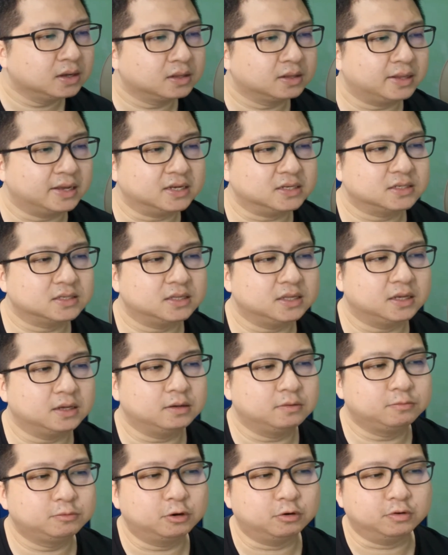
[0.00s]
There's
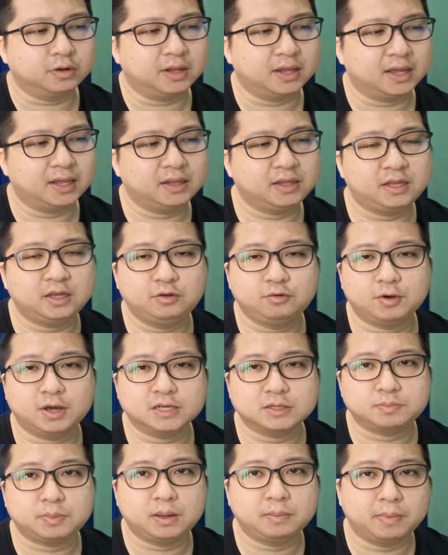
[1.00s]
the Rode
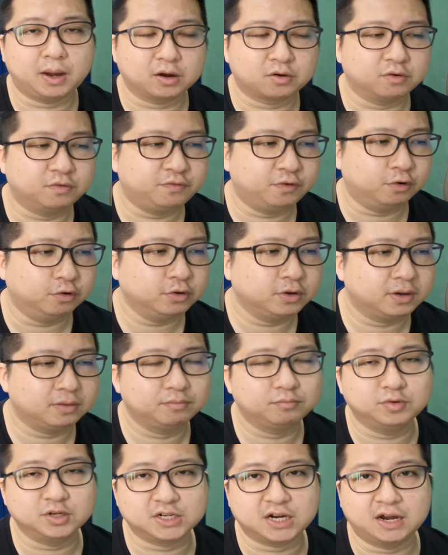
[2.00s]
NT-USB microphone,
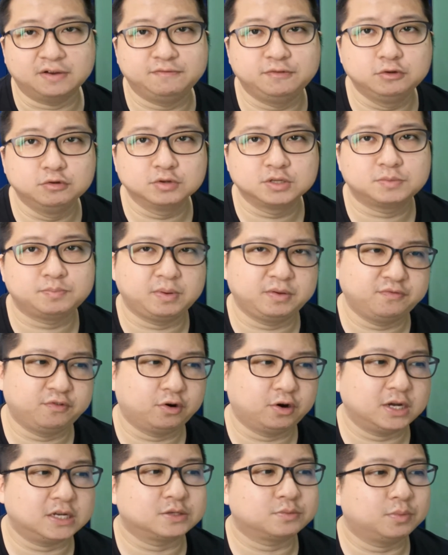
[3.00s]
which I've used
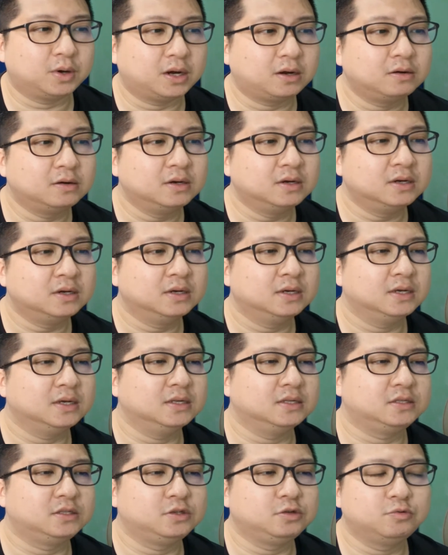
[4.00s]
before as well.
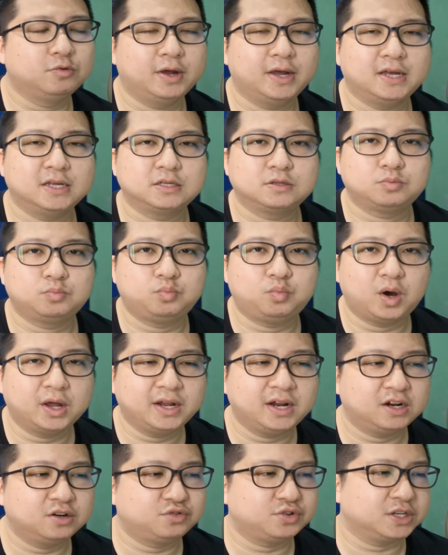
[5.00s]
It's US
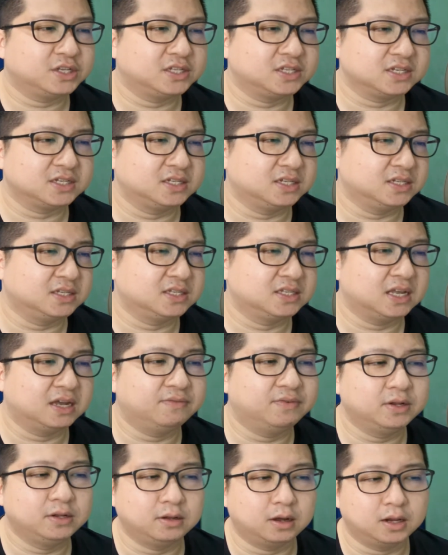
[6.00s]

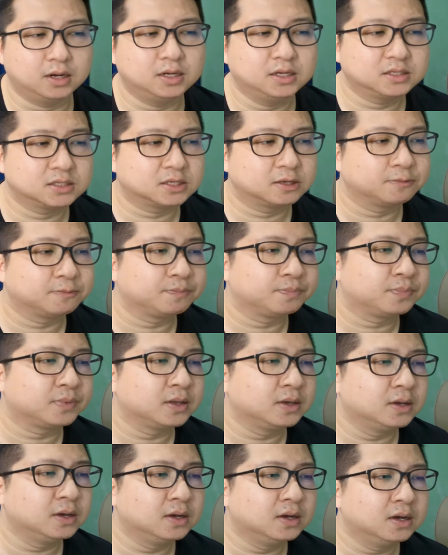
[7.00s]
$167.
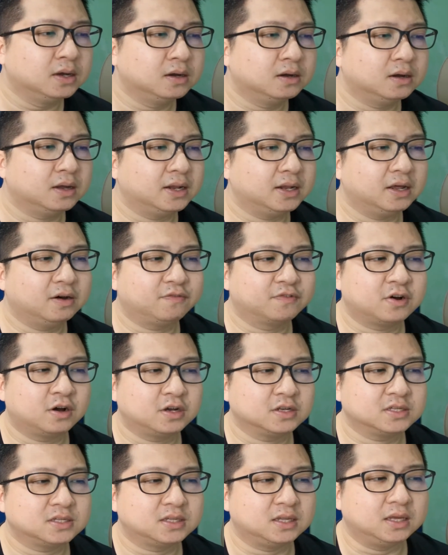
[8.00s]
And then of
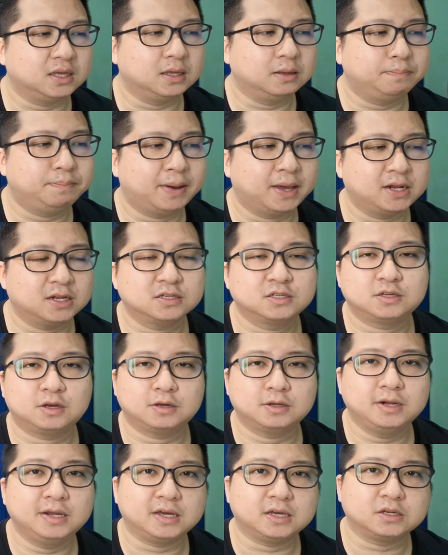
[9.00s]
course the
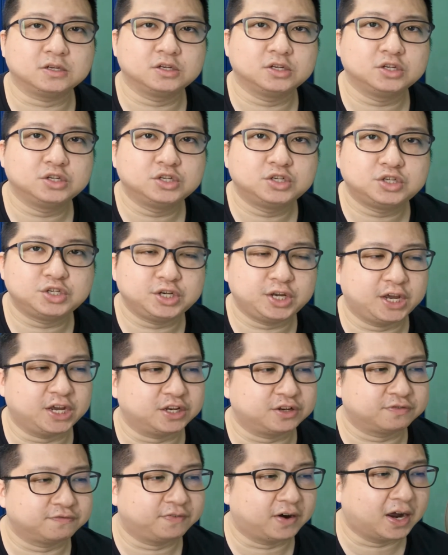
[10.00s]
Panasonic
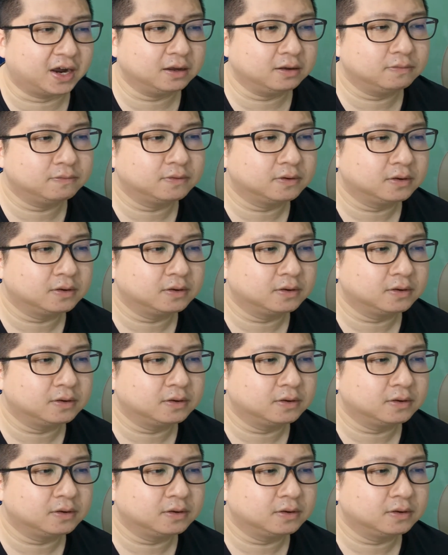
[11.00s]
GH5,